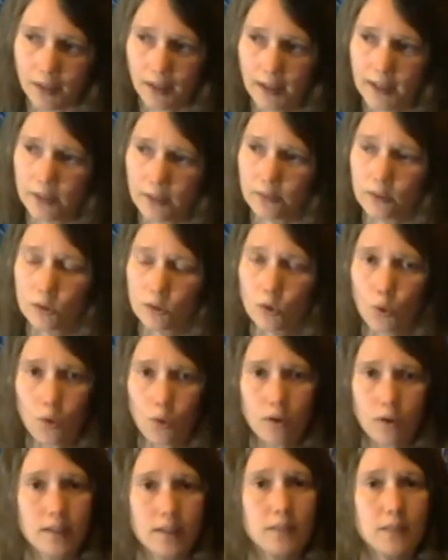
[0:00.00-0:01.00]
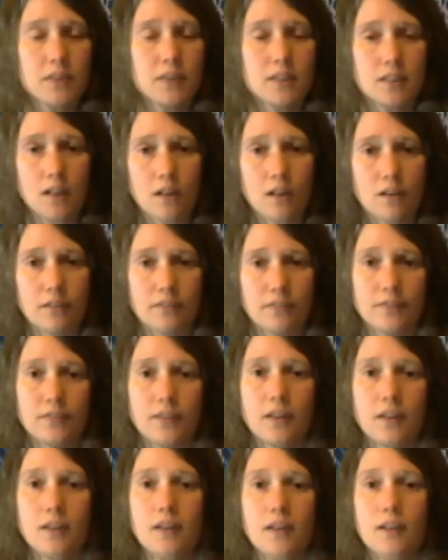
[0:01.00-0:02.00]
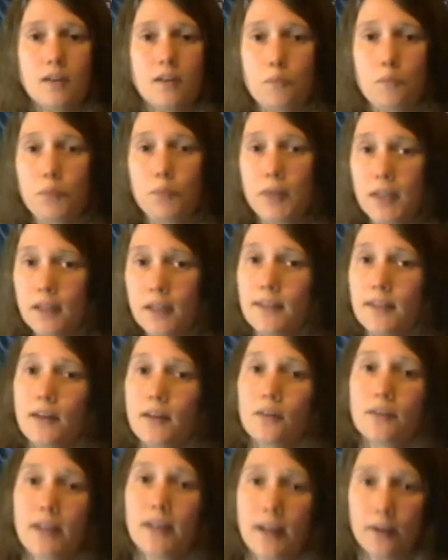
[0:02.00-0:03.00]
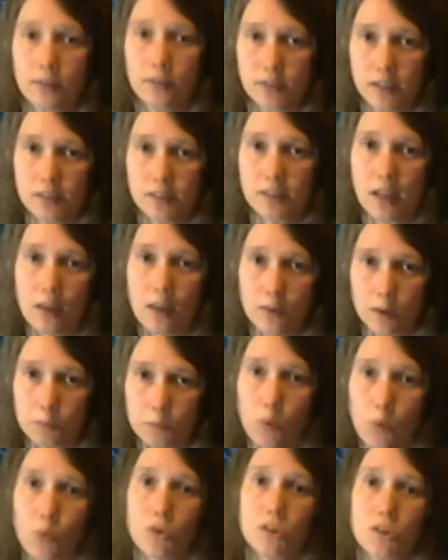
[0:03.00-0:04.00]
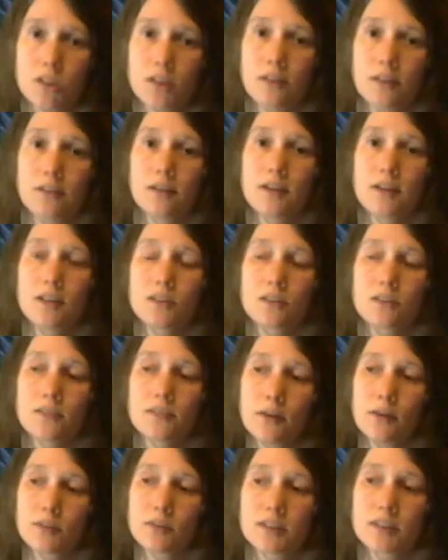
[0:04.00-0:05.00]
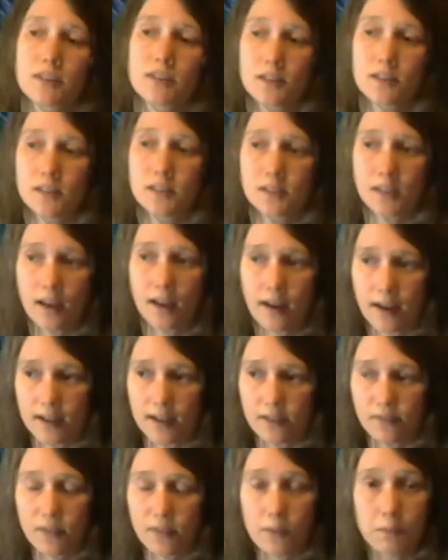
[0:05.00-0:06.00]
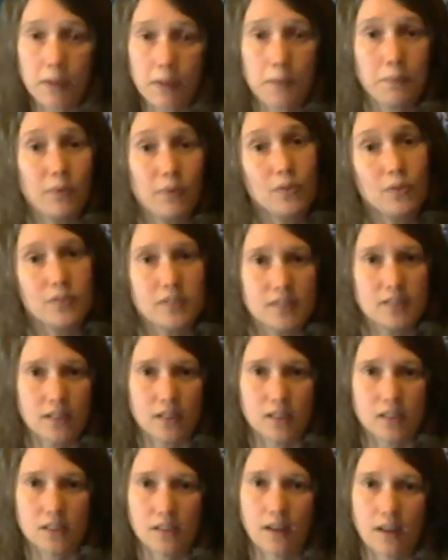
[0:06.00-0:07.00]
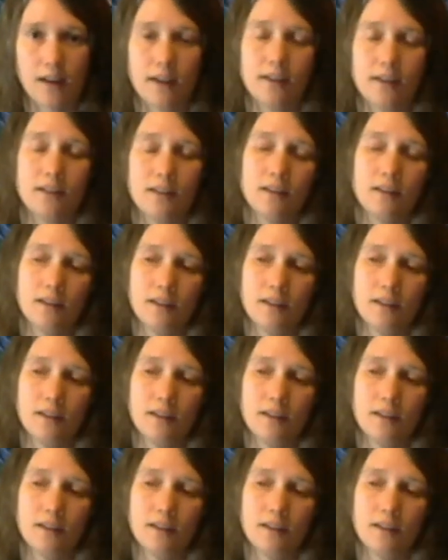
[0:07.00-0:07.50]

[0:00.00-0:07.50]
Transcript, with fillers: And the Lord Himself being their inheritance and their portion. So they were set aside from the people who were set aside.